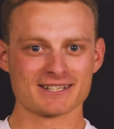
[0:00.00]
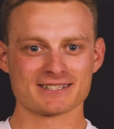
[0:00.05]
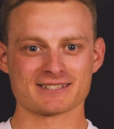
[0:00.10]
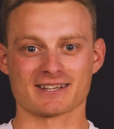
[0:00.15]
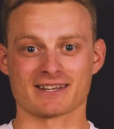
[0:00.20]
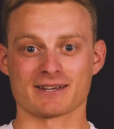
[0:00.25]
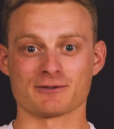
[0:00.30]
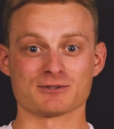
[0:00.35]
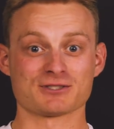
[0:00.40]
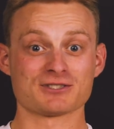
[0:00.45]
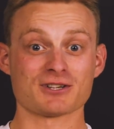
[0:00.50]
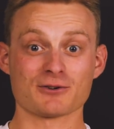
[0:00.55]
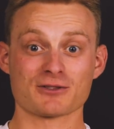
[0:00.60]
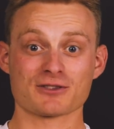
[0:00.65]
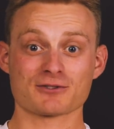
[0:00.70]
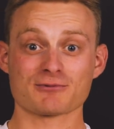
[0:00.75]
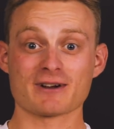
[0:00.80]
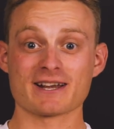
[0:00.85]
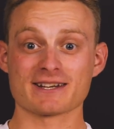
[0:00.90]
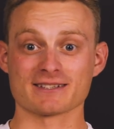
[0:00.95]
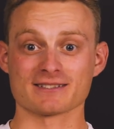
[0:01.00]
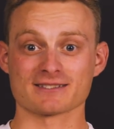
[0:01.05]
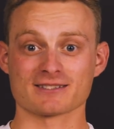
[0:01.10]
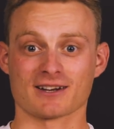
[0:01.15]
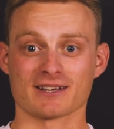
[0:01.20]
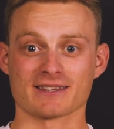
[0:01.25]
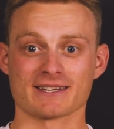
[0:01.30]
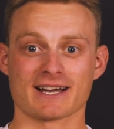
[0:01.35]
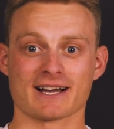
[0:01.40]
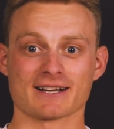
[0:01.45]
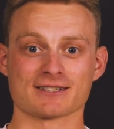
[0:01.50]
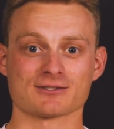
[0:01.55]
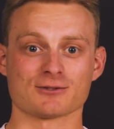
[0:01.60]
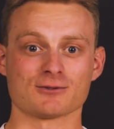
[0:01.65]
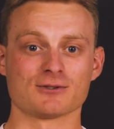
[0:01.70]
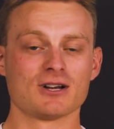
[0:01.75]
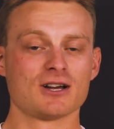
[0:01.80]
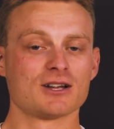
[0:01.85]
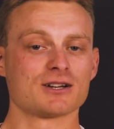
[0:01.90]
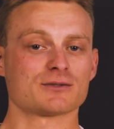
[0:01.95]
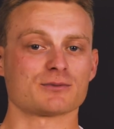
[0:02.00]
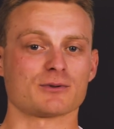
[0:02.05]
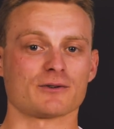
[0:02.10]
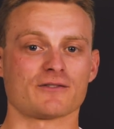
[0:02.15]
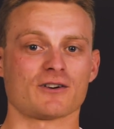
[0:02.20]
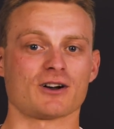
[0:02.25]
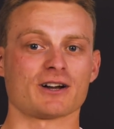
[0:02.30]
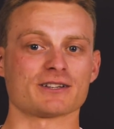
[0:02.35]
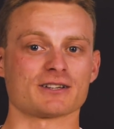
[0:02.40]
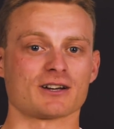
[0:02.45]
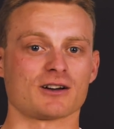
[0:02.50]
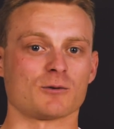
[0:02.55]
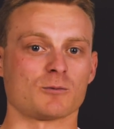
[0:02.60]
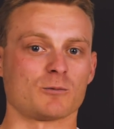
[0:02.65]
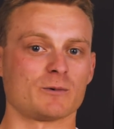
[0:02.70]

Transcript: So there was no thread inside the axle to provide a